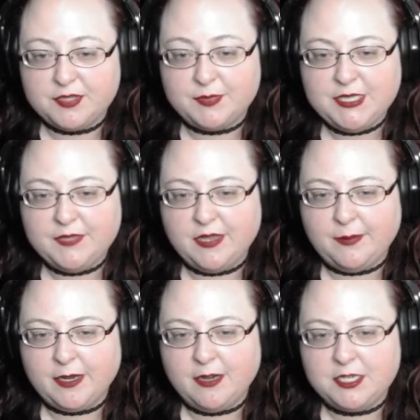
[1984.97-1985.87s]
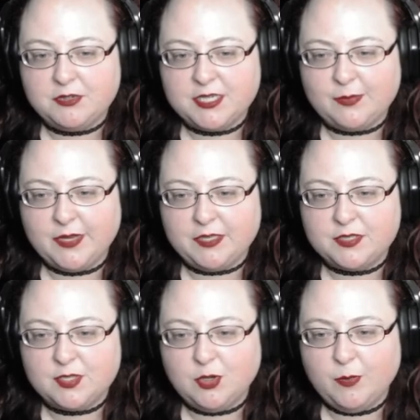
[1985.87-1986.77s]
A Samitsi vampire entering someone
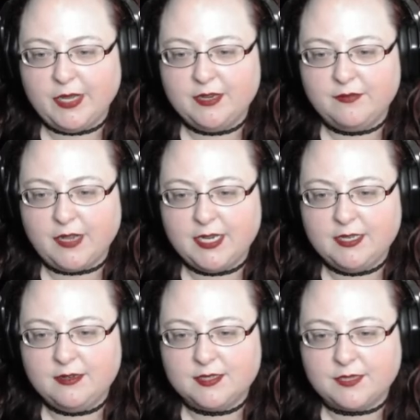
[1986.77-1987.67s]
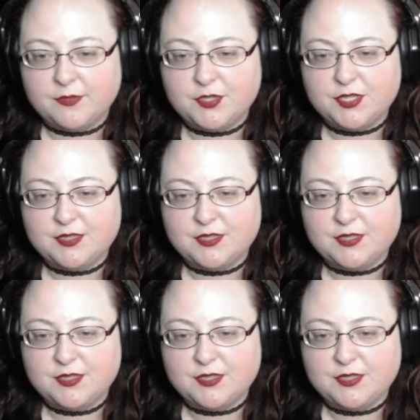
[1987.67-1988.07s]
else's home uninvited suffers